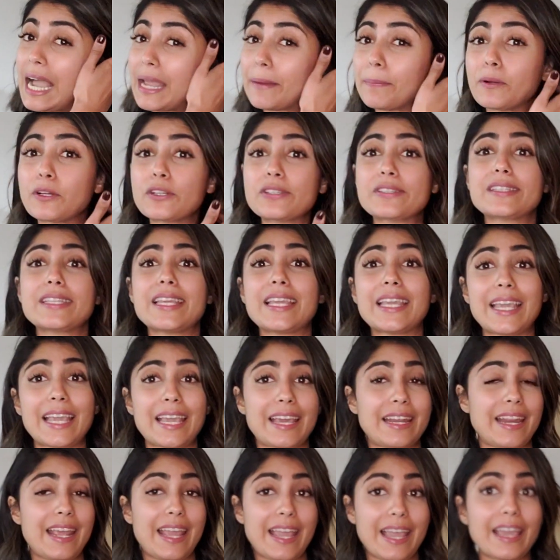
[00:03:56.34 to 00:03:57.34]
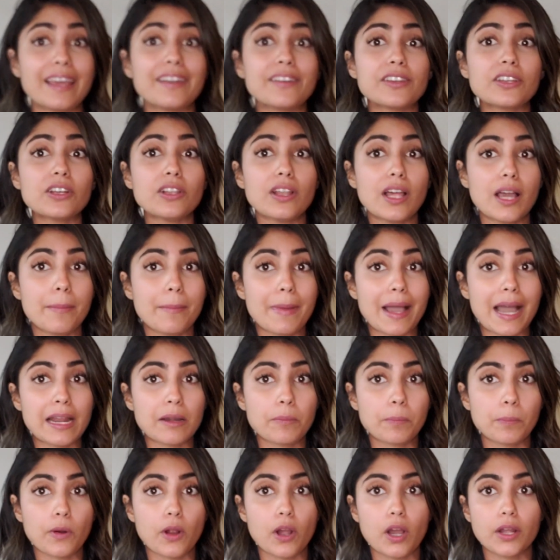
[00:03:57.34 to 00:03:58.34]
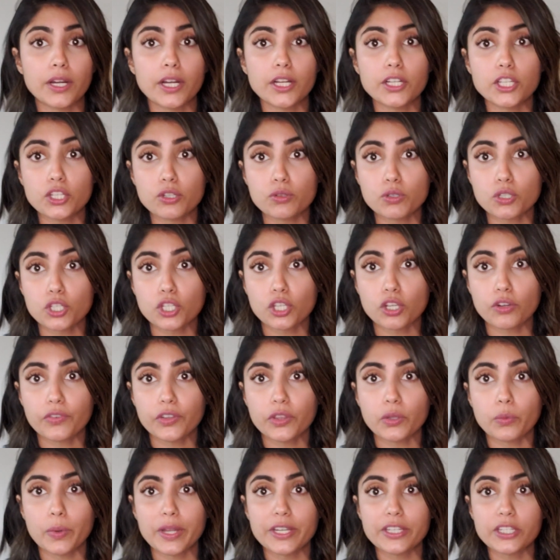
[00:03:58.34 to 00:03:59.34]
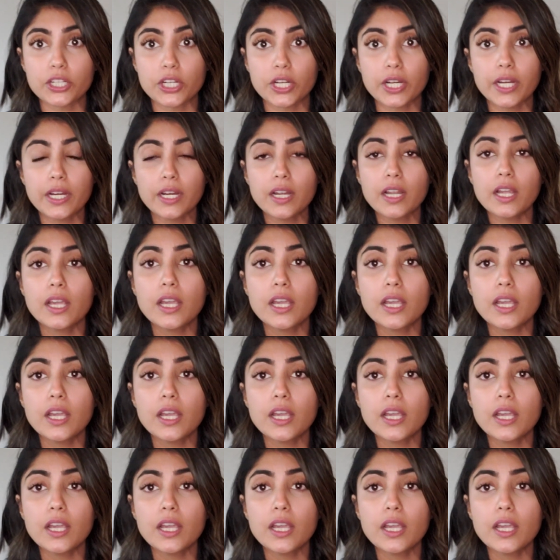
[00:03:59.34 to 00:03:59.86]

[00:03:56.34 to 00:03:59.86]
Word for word: I personally can't handle a matte product usually over the winter